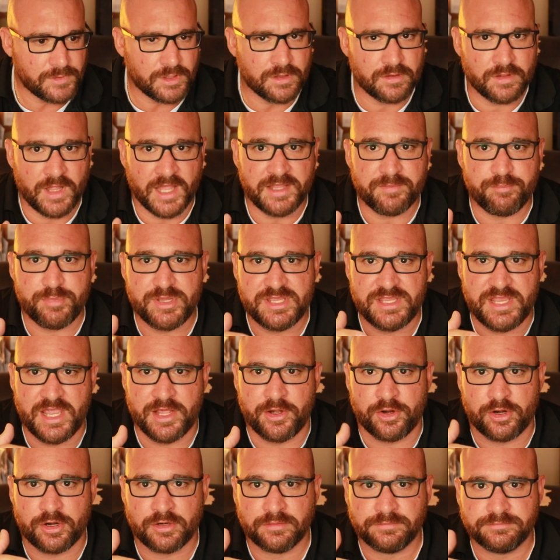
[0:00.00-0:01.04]
like
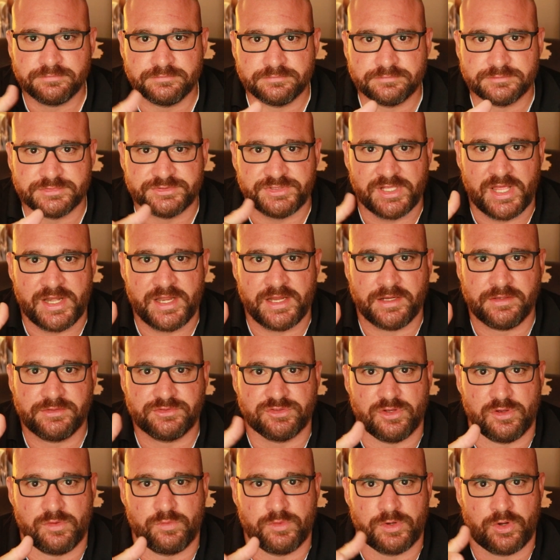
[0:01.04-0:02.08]
beginner setting,
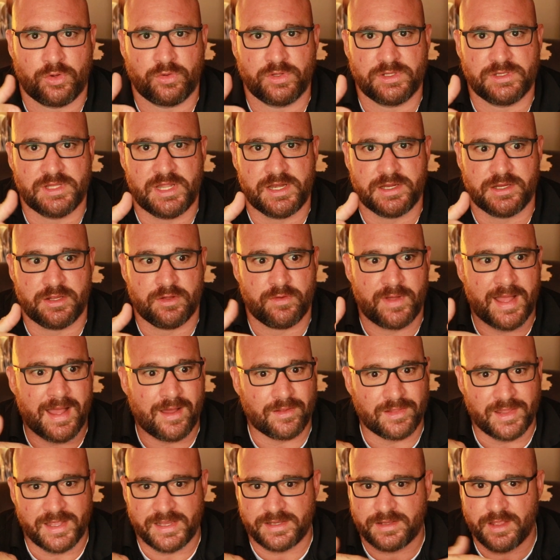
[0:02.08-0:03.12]
so it would only let it go
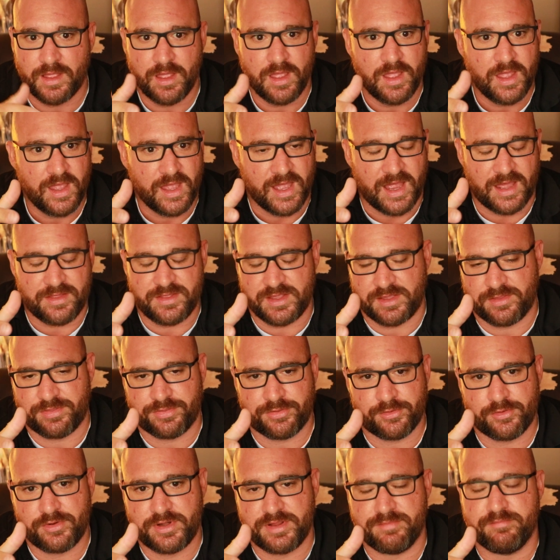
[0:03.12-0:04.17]
out like I think
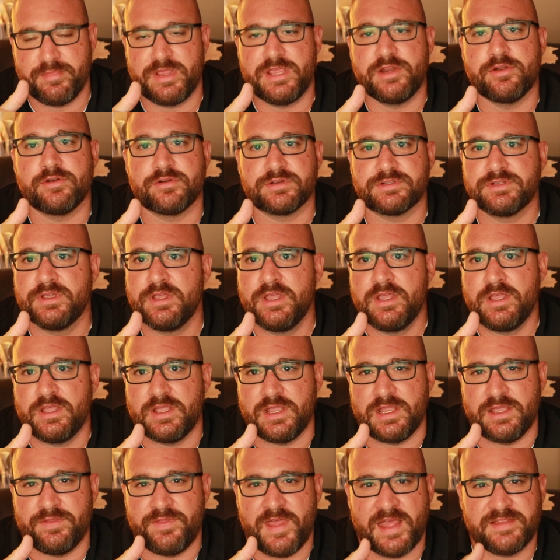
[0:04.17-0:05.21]
30 meters,
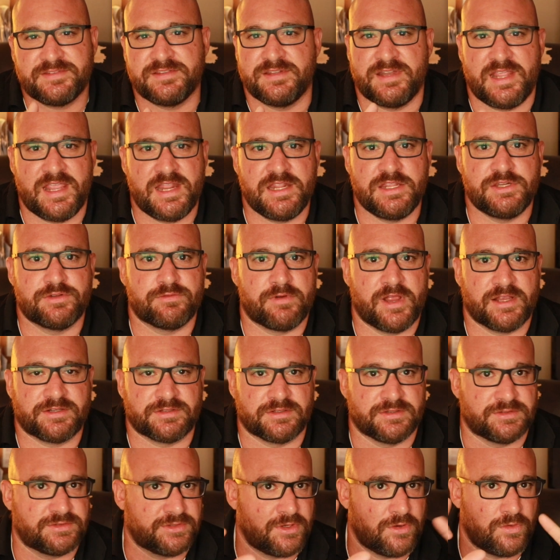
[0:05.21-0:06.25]
and that's in any
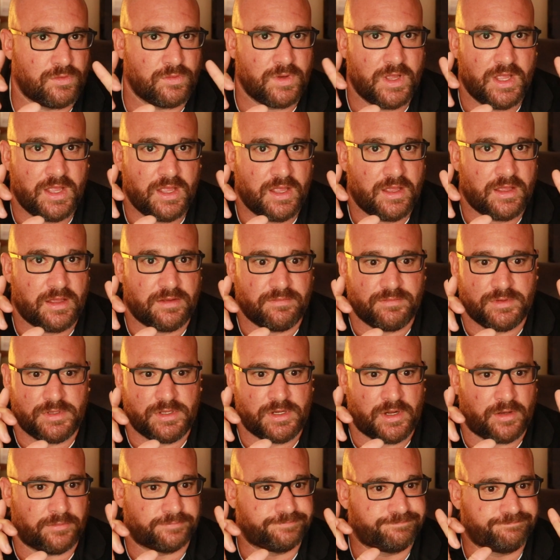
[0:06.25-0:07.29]
direction. So
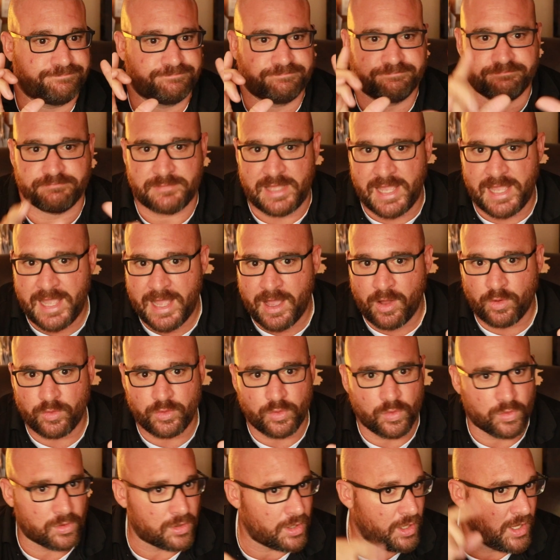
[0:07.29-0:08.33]
you know,
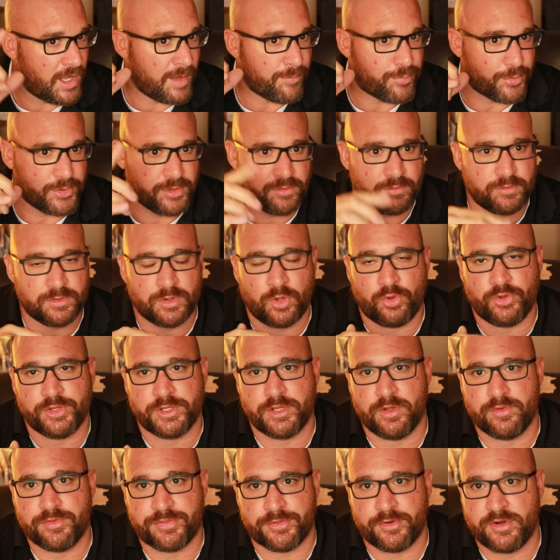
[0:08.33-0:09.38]
out or up, it would only
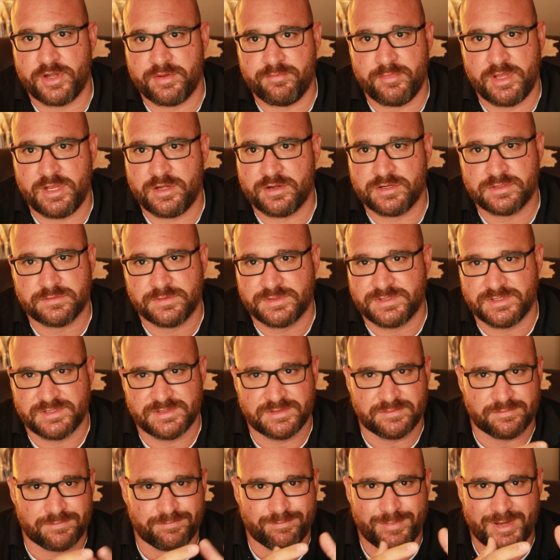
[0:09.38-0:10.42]
go 30 meters, which
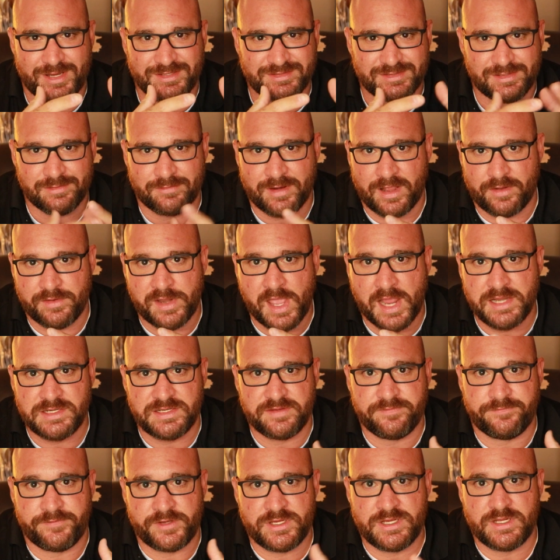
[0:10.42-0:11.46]
is basically around
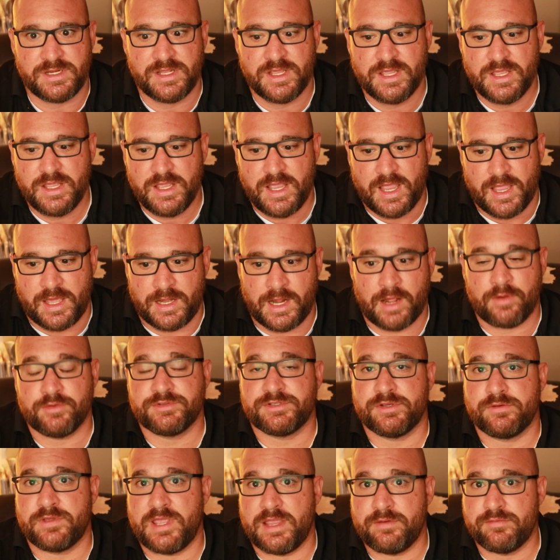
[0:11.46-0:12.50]
90 feet, and I
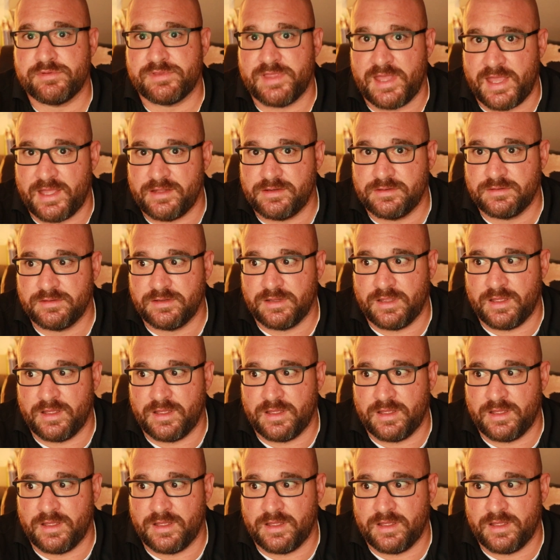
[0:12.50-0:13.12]
was okay with that.